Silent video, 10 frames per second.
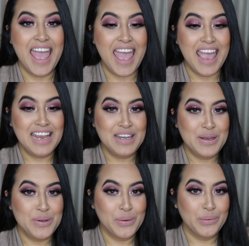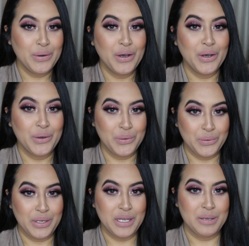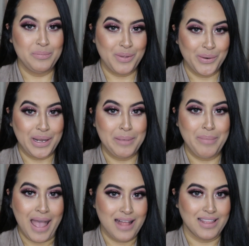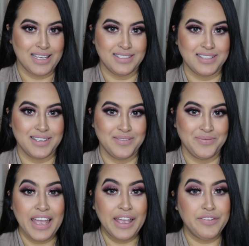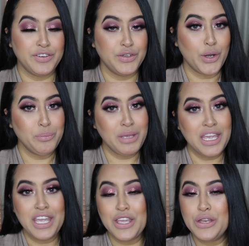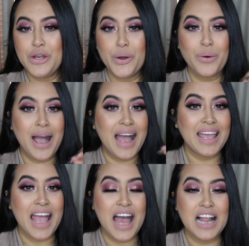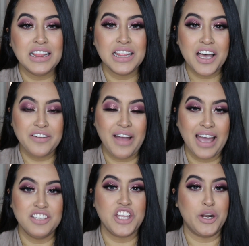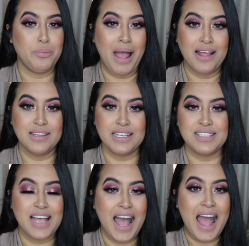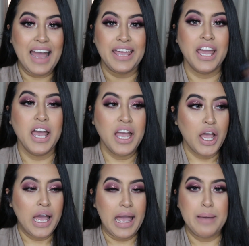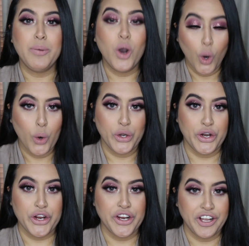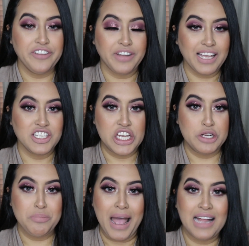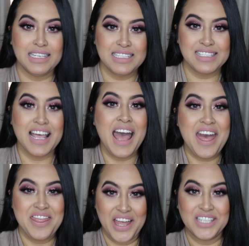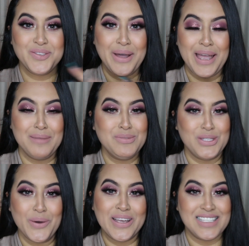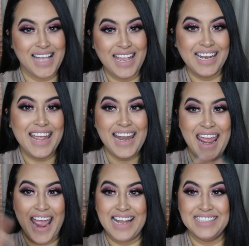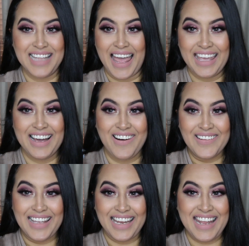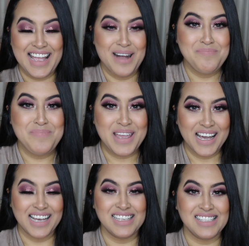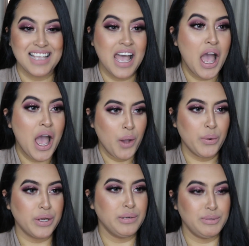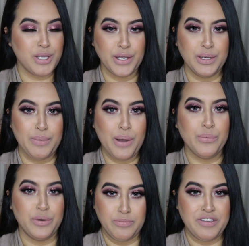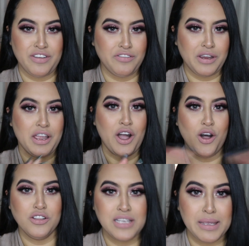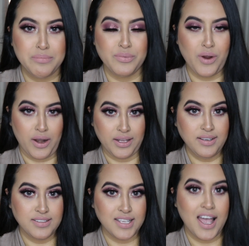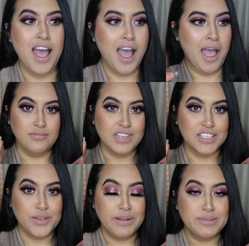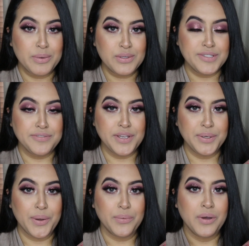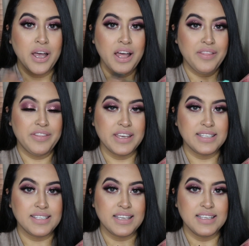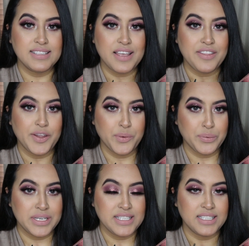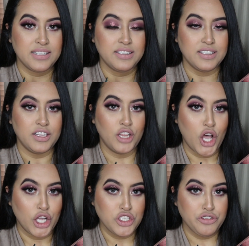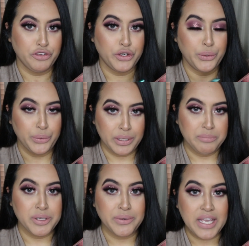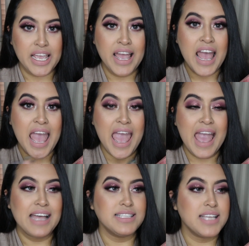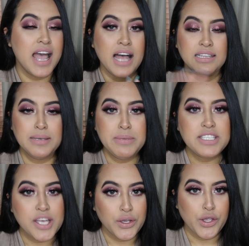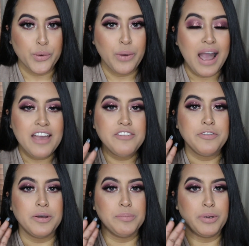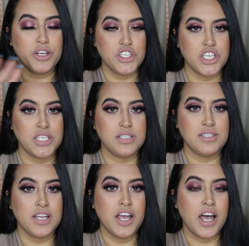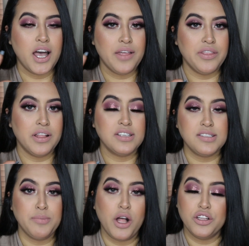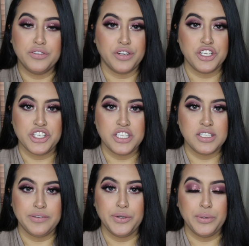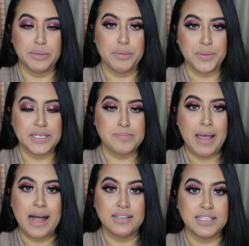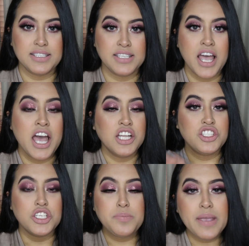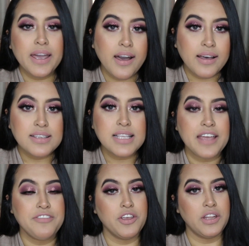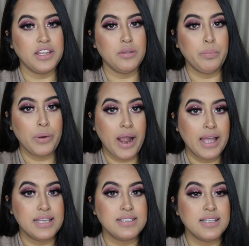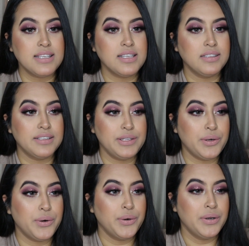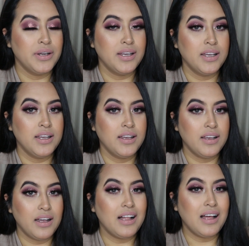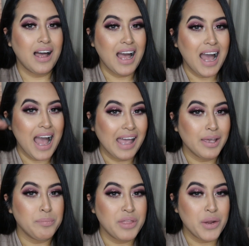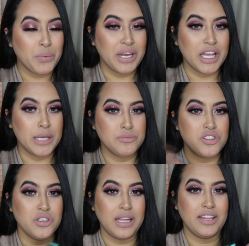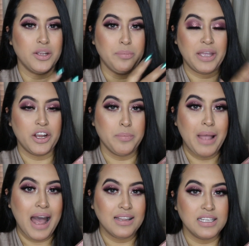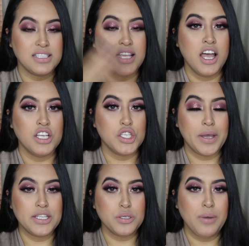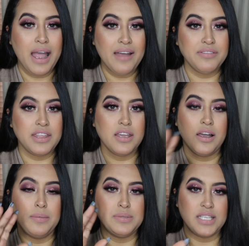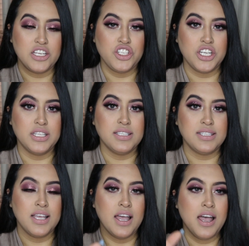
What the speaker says: a new Huda Beauty palette. If you know me, you know I love eyeshadow palettes. I am a hoarder of eyeshadow palettes. That's why I'm so excited and like all giddy up because we're going to be talking about one of my favorite all-time products. So as most of you know, this is the recent launch for Huda Beauty, and let me tell you, I've purchased the smaller versions of Huda Beauty's palettes just because I feel like the price is a little high up there when it comes to like their bigger palettes. So I do have the Obsessions.